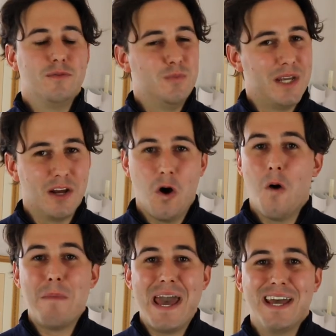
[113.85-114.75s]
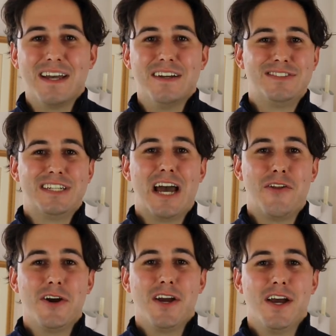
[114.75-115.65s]
we can all make
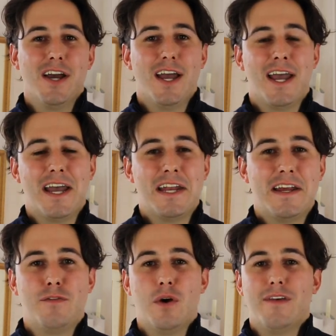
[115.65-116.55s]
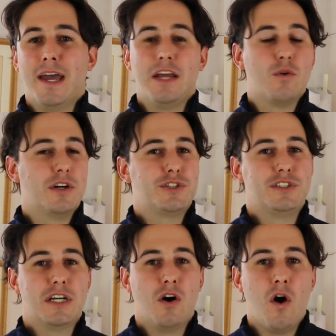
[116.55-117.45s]
together. And if you have any
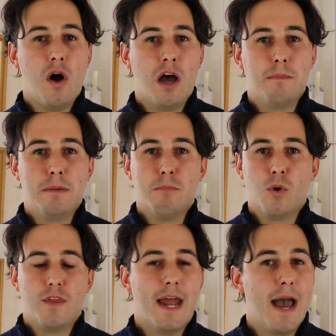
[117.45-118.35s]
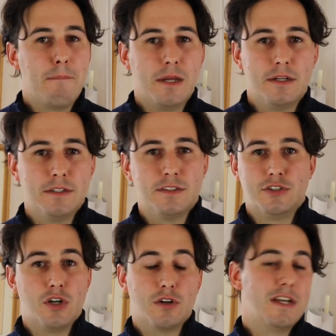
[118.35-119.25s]
questions at all, I'd be more than happy to,
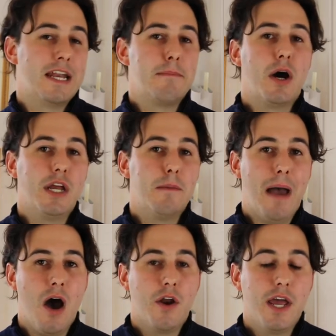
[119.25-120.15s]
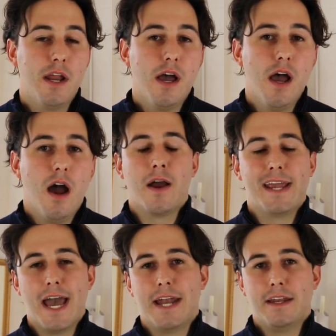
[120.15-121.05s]
to talk to anybody about it.
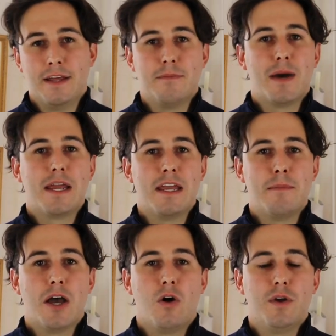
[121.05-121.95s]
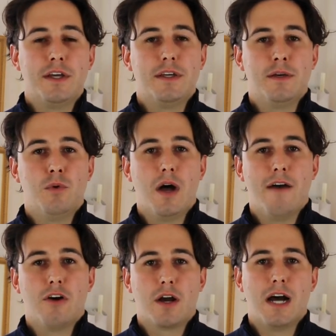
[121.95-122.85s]
Again, in my email, it, it will have our